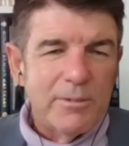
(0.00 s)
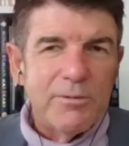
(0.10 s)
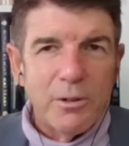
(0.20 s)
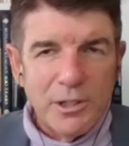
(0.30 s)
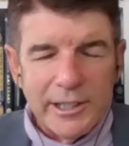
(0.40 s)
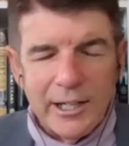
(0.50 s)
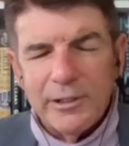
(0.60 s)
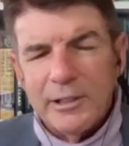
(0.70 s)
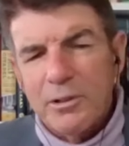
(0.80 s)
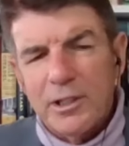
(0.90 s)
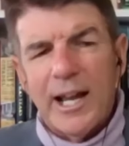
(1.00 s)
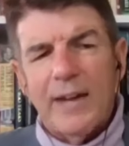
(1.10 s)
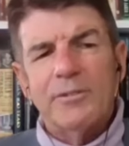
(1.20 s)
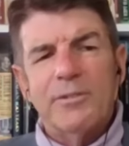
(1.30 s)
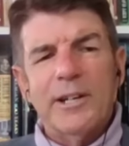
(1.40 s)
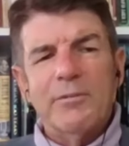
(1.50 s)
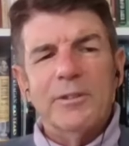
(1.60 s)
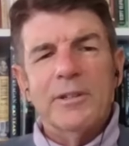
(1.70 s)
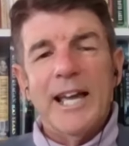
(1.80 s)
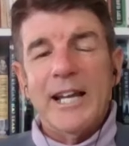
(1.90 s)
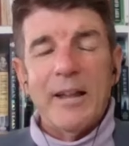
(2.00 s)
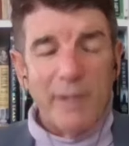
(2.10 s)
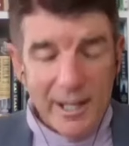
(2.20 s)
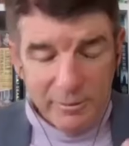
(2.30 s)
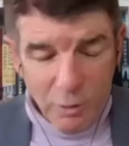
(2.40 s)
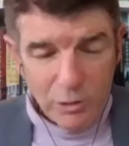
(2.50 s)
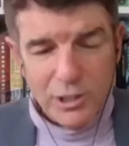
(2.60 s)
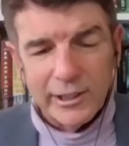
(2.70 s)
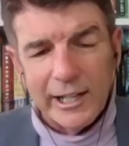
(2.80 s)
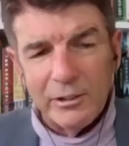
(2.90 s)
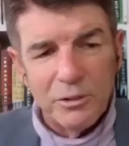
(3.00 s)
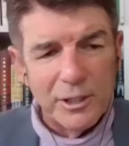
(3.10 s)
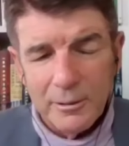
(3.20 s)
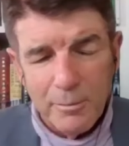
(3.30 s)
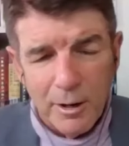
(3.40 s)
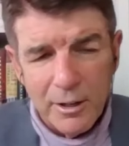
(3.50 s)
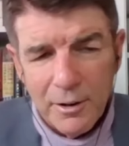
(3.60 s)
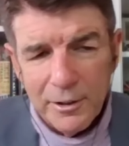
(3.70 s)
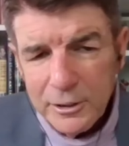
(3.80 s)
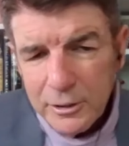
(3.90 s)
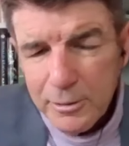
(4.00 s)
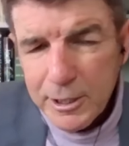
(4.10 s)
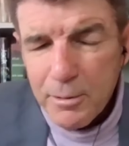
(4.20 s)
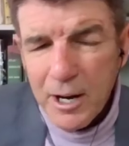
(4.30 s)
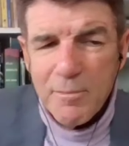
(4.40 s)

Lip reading: But fortunately, I don't think we're going to have to fight one. And unfortunately, I don't think Mark Carney is going to be the